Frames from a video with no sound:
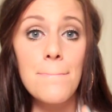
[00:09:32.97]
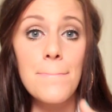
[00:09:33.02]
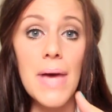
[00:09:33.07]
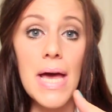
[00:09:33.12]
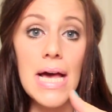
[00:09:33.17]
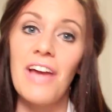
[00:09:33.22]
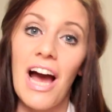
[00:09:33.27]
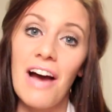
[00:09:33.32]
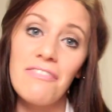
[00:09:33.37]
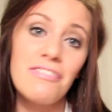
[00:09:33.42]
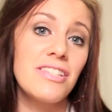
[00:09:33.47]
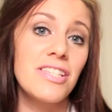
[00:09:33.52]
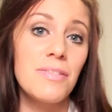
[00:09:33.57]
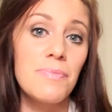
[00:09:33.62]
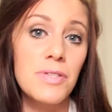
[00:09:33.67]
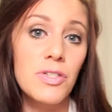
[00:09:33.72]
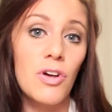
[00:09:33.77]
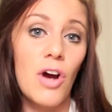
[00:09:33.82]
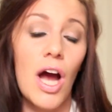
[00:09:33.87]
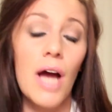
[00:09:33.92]
If you haven't
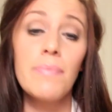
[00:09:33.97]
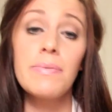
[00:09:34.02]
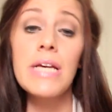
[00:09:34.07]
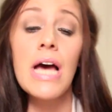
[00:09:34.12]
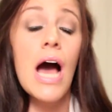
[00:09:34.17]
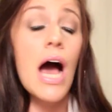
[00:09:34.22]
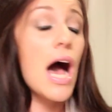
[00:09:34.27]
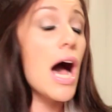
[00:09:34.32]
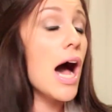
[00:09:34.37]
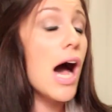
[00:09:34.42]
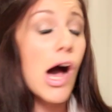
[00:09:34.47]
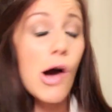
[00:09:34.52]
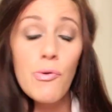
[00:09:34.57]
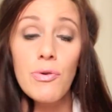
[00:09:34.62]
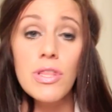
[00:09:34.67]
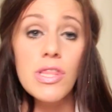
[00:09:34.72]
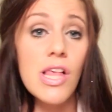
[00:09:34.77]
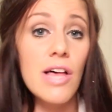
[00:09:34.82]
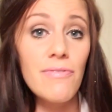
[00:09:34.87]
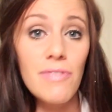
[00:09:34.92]
subscribed, I
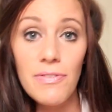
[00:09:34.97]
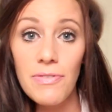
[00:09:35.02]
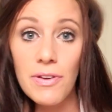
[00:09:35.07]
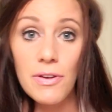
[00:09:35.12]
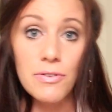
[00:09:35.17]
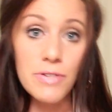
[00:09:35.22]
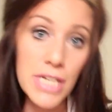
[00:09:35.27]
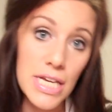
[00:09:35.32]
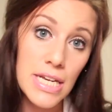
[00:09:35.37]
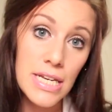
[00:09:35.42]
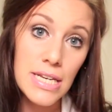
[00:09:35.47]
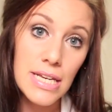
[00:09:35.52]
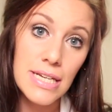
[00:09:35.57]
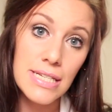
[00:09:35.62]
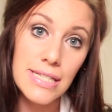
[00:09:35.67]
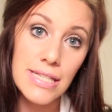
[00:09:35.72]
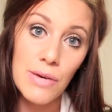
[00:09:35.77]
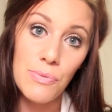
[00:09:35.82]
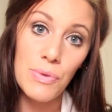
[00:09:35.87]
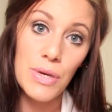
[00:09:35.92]
would love if you did,
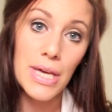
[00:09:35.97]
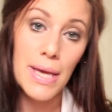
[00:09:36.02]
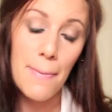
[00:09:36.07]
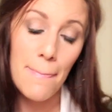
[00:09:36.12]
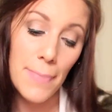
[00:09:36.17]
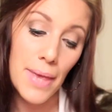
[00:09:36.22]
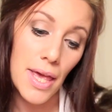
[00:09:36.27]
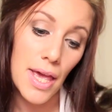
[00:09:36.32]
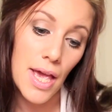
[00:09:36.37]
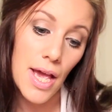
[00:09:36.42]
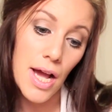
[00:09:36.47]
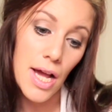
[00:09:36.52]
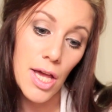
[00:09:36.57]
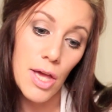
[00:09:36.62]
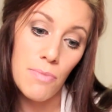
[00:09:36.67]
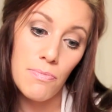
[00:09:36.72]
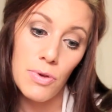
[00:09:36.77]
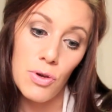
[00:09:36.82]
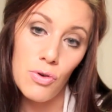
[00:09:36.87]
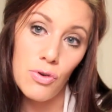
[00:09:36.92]
because then we can be
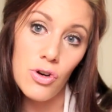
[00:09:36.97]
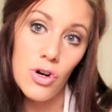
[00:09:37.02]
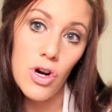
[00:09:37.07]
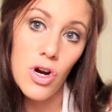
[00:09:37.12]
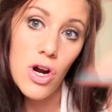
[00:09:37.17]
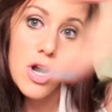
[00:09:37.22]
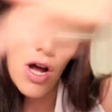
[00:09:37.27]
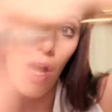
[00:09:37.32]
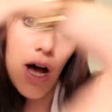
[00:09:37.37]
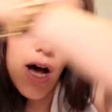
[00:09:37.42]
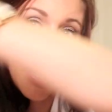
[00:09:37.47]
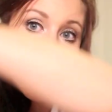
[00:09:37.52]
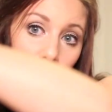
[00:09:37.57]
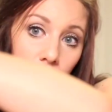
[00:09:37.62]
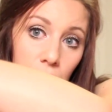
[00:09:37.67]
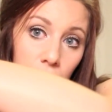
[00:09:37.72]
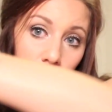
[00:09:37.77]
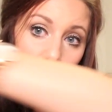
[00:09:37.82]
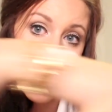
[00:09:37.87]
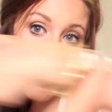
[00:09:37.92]
computer
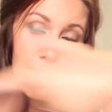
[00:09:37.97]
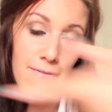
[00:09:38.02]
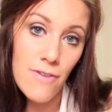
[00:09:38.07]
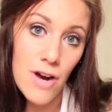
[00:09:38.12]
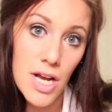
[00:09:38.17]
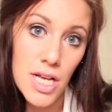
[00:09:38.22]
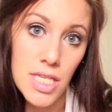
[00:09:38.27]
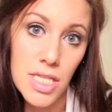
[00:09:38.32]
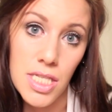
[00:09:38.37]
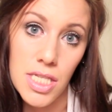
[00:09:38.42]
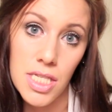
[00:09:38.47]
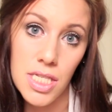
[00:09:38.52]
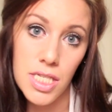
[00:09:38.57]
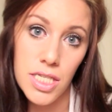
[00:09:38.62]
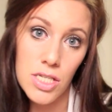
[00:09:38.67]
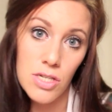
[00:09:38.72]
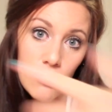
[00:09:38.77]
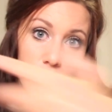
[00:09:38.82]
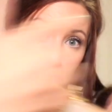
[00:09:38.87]
hugging friends.